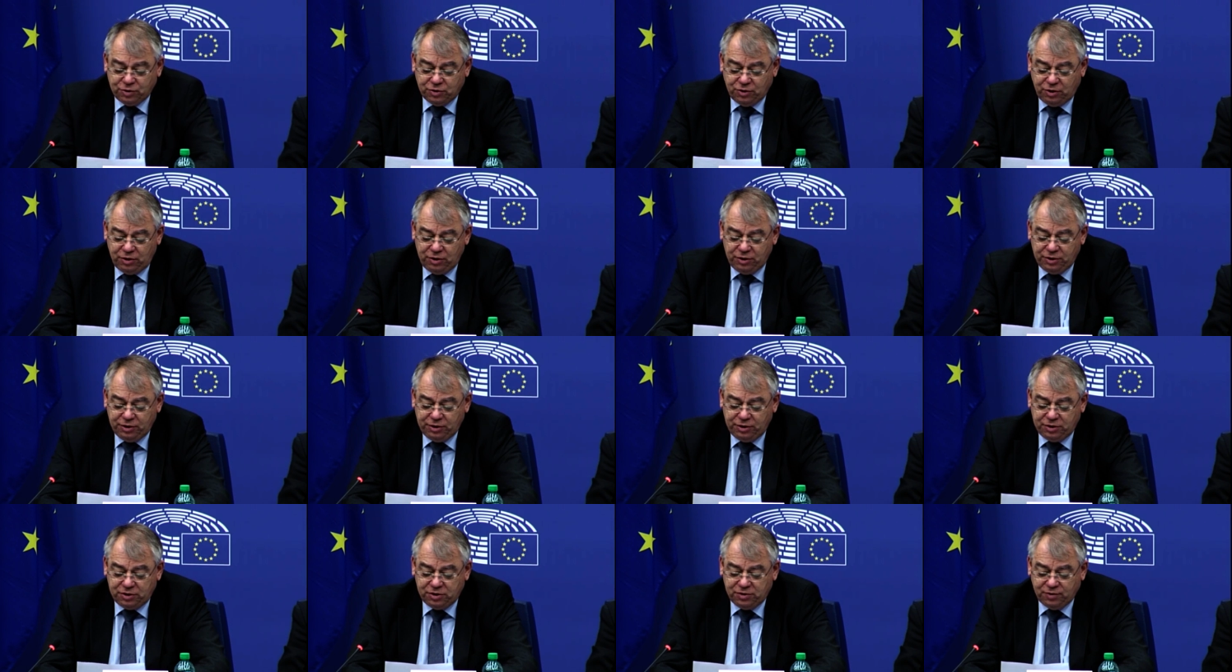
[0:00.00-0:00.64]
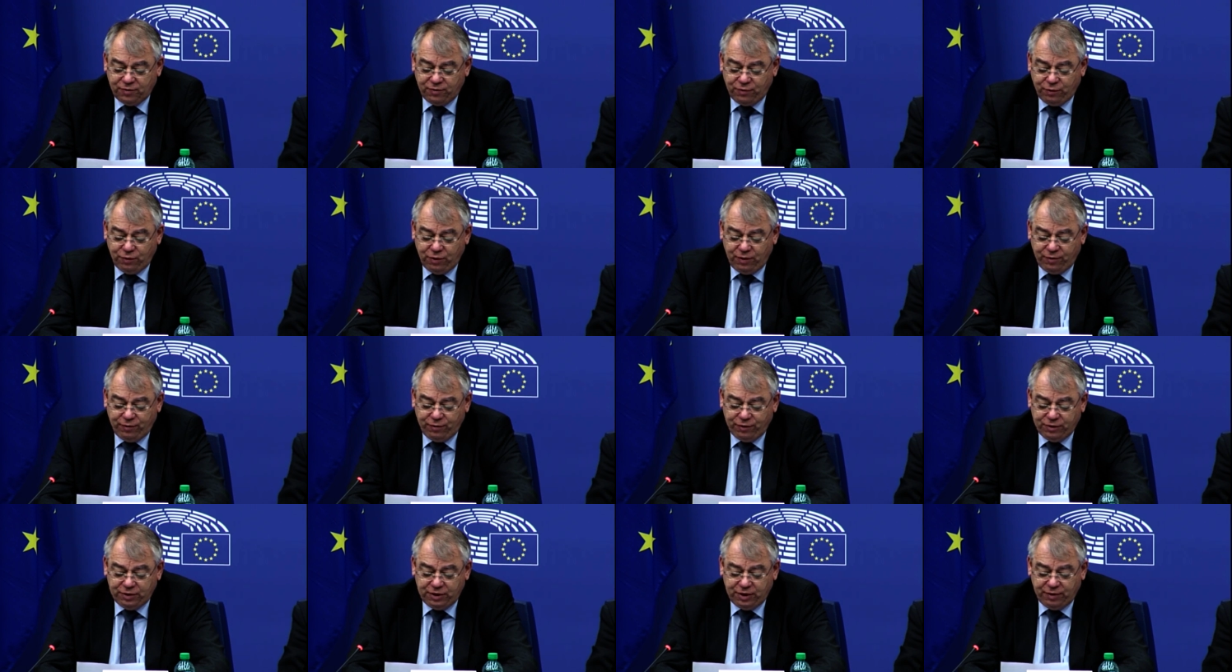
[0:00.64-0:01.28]
and the key
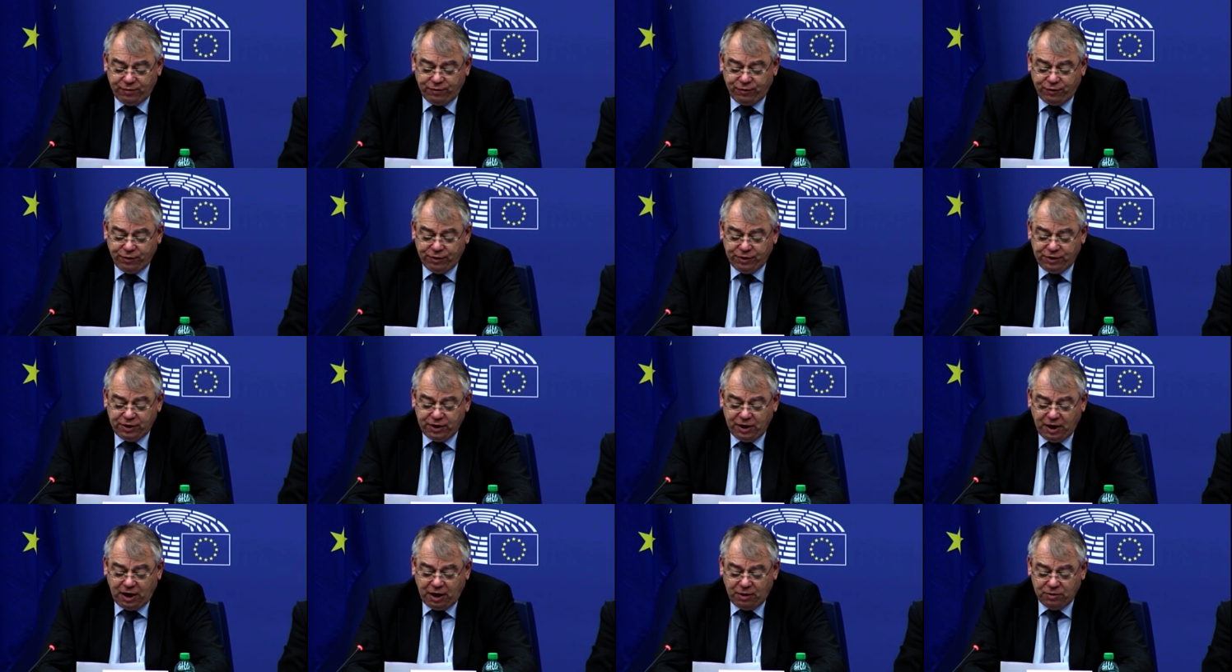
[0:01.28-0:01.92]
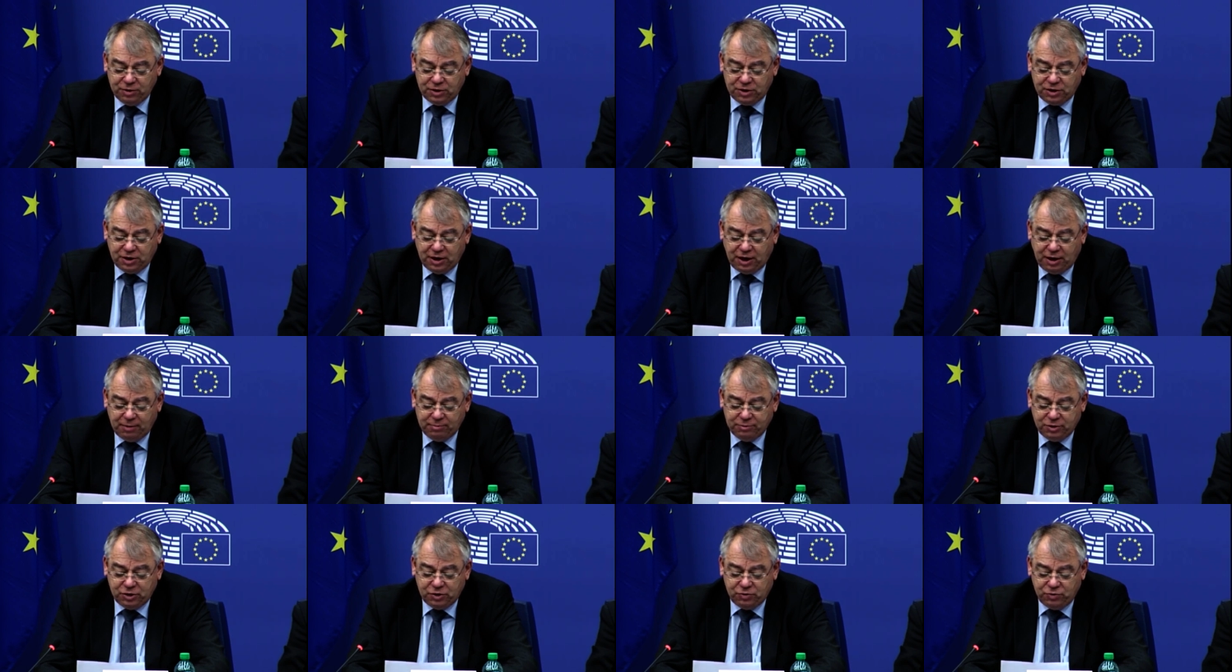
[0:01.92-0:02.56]
change is that we
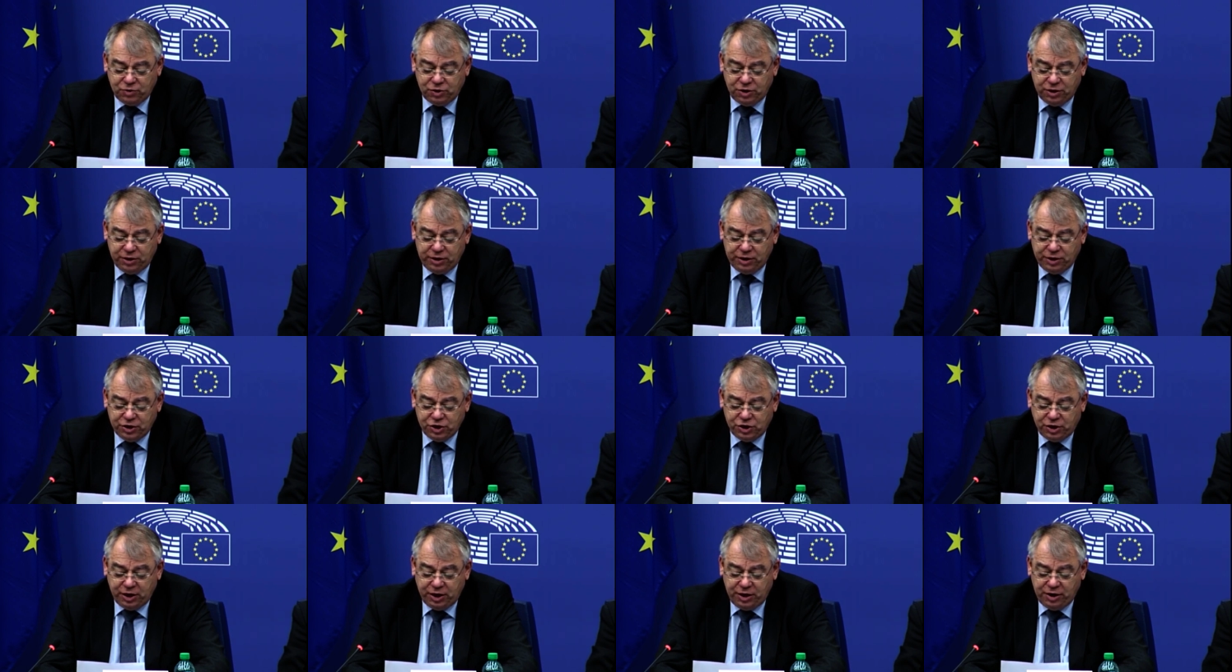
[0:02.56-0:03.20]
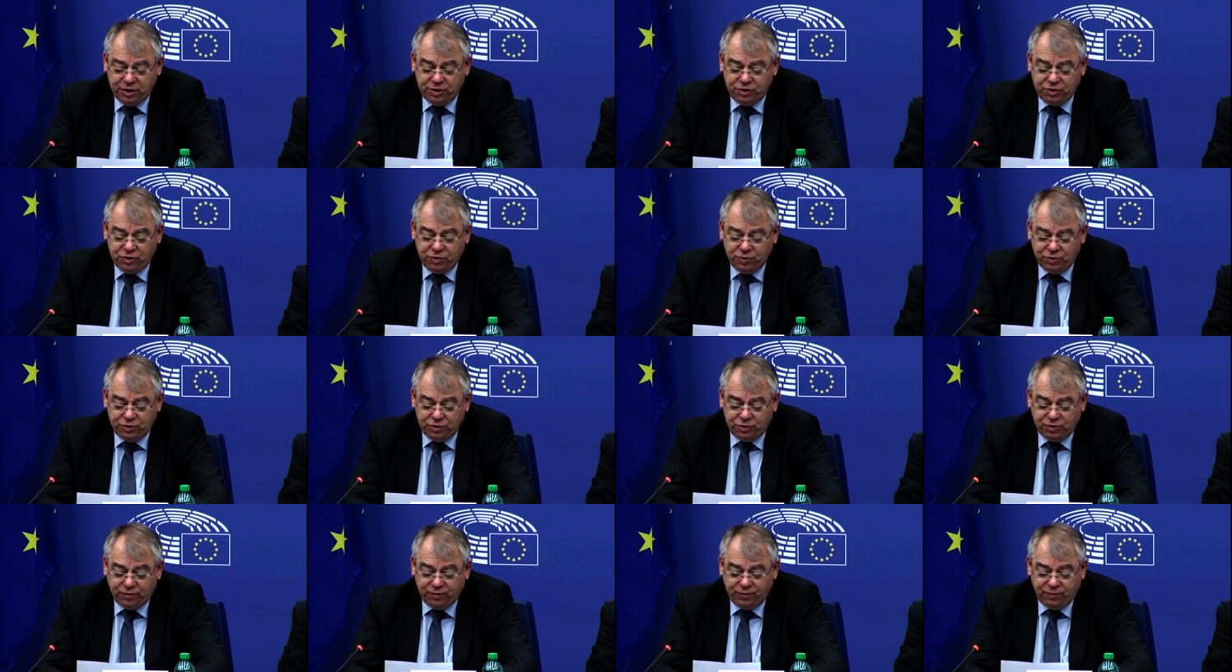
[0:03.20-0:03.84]
reviewed
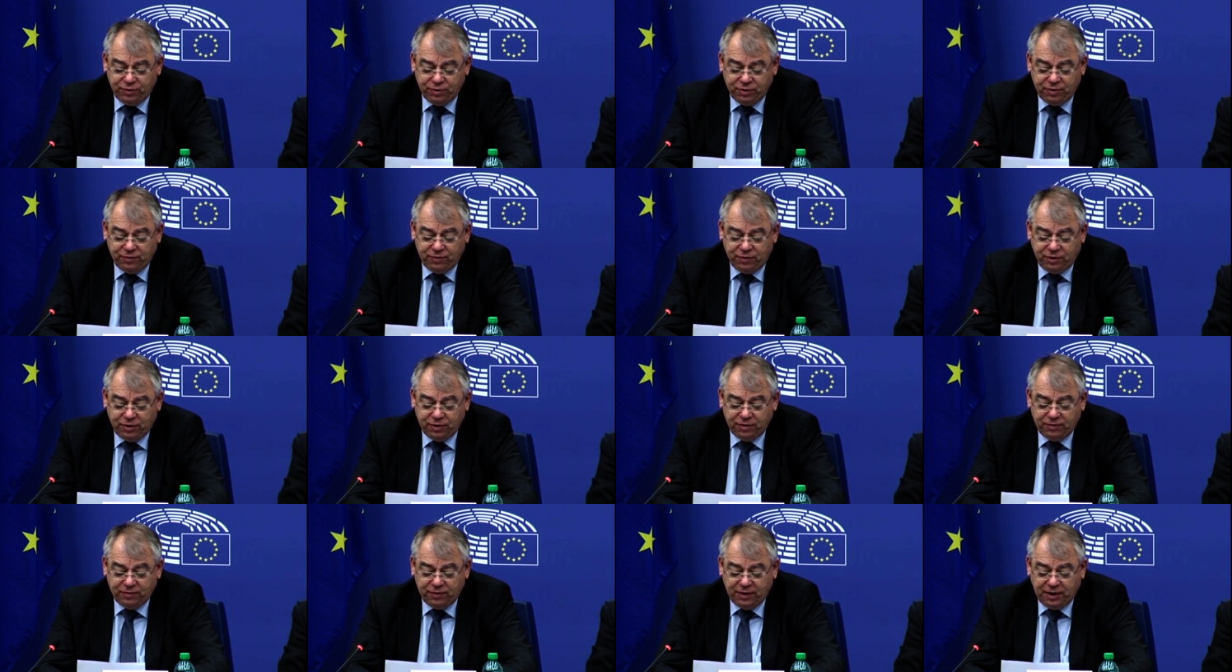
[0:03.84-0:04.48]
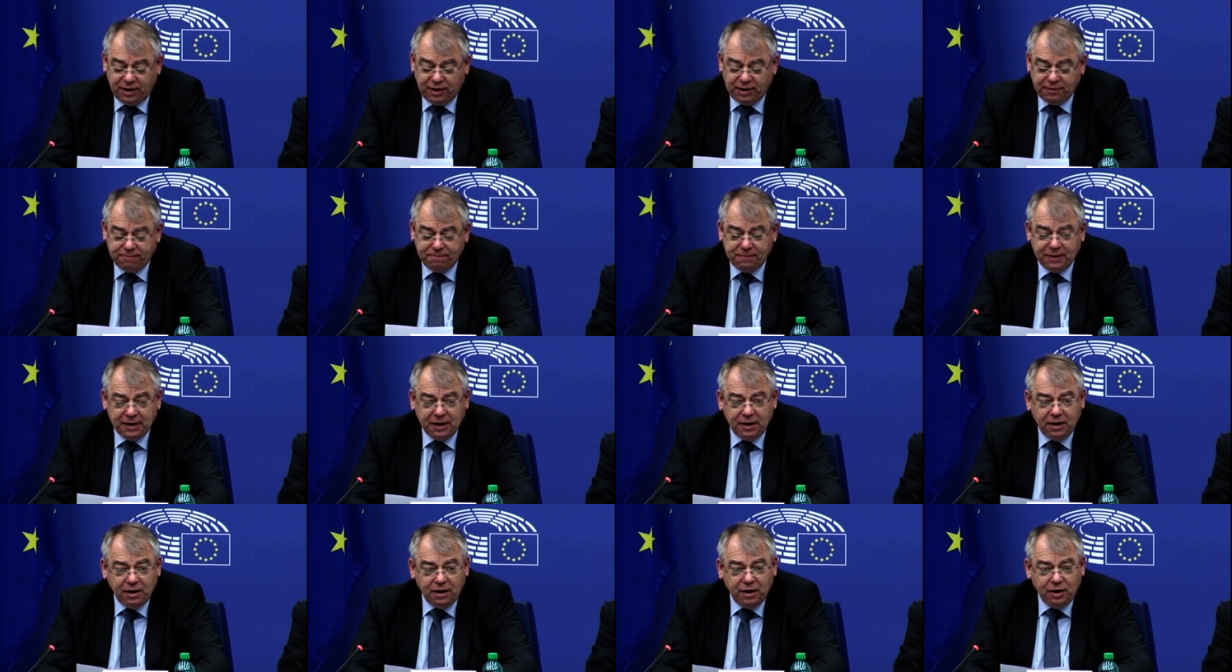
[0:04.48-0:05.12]
and
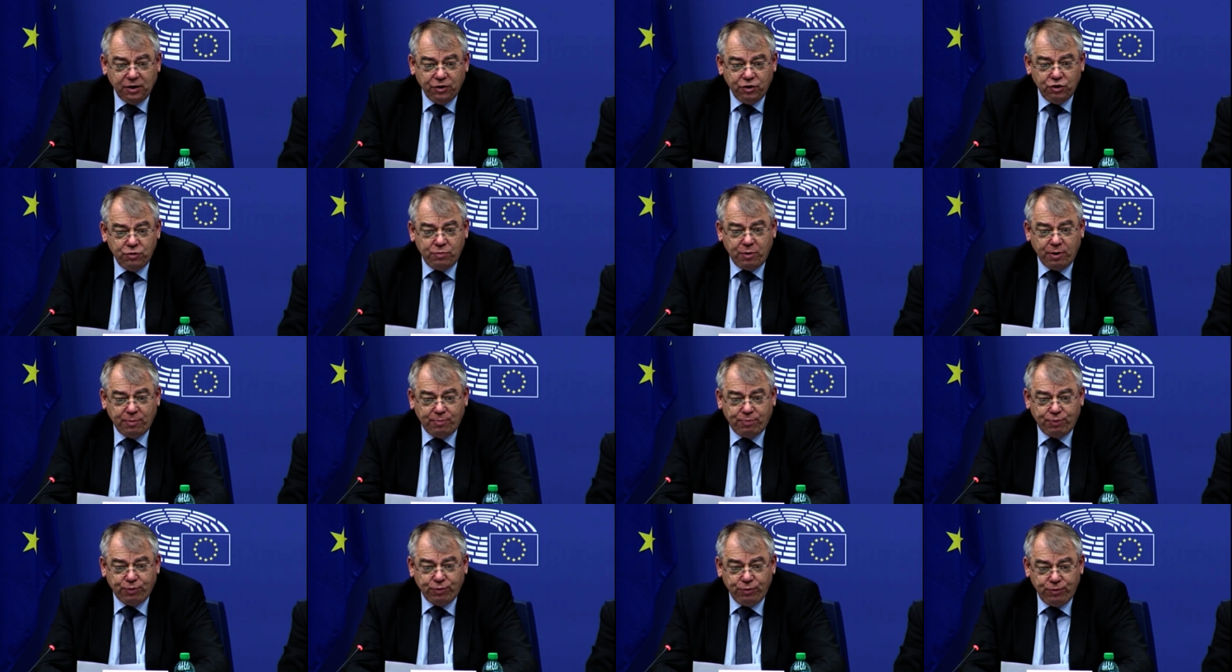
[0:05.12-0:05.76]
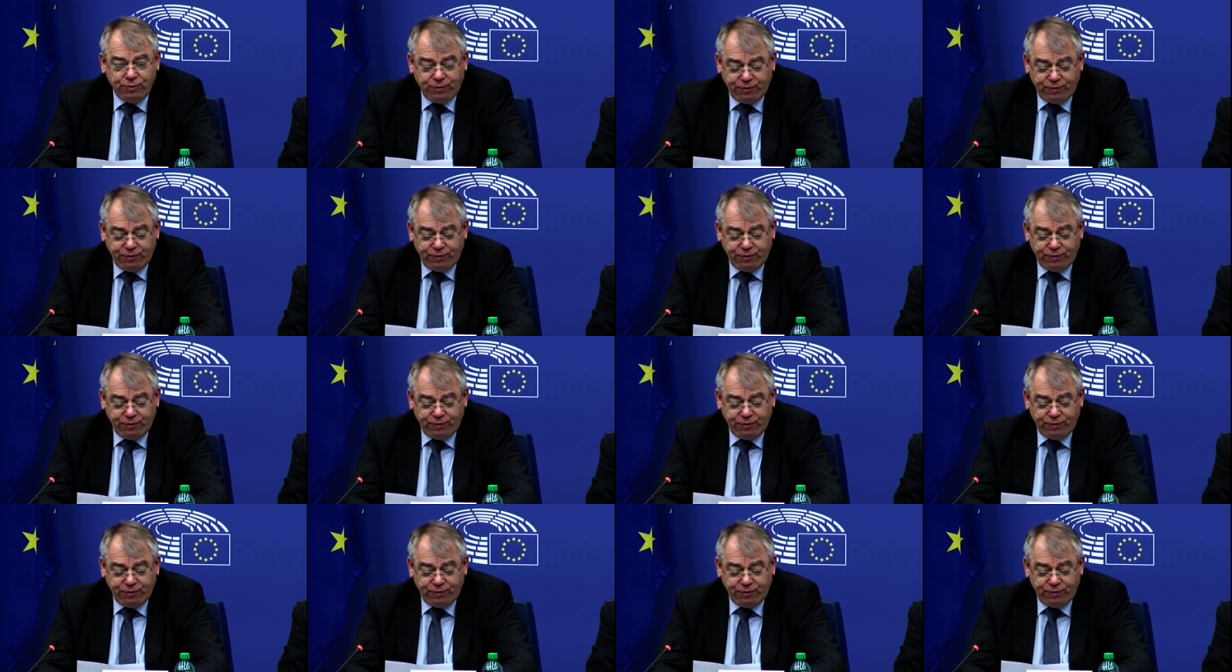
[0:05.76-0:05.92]
reran the